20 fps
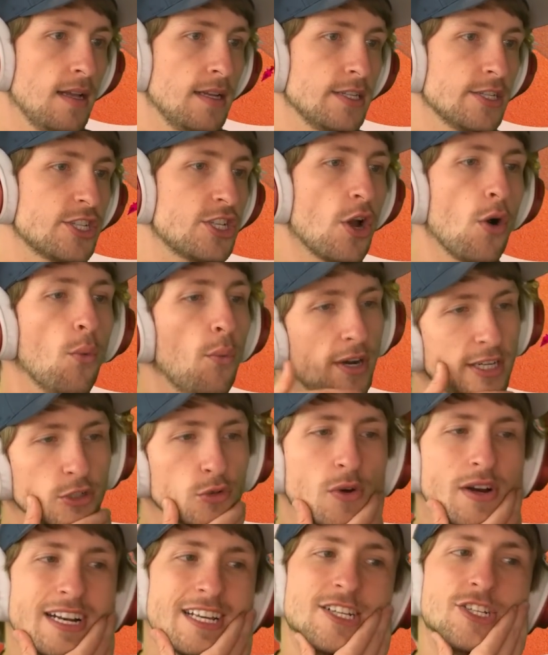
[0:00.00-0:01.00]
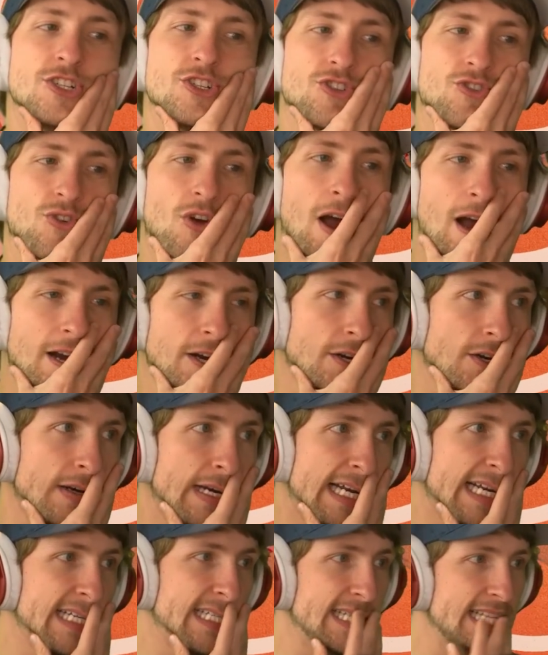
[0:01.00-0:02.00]
So which one is stronger?
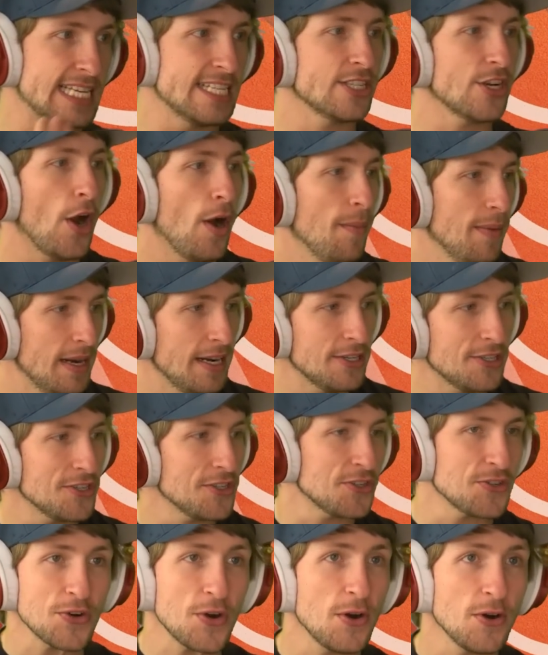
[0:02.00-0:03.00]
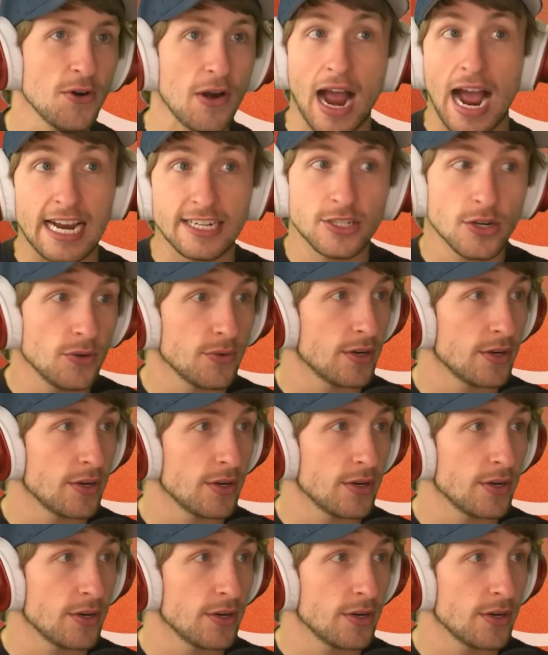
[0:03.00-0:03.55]
Is this combination stronger? I don't